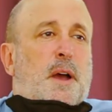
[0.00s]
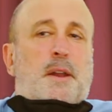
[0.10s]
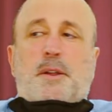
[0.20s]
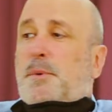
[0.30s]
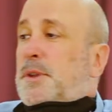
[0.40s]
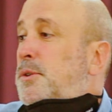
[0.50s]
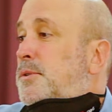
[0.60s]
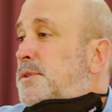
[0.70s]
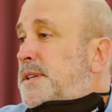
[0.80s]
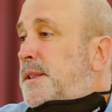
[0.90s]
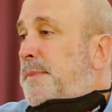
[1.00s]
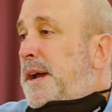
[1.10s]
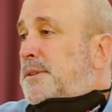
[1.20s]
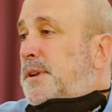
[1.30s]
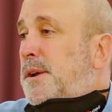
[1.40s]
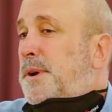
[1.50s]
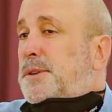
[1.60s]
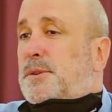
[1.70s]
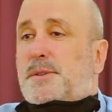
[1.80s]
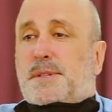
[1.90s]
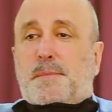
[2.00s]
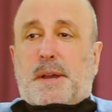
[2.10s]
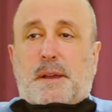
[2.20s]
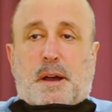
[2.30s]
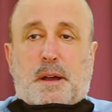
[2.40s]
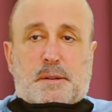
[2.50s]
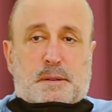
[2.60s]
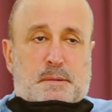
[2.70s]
I don't want you to see the mountain, I want you to see my God.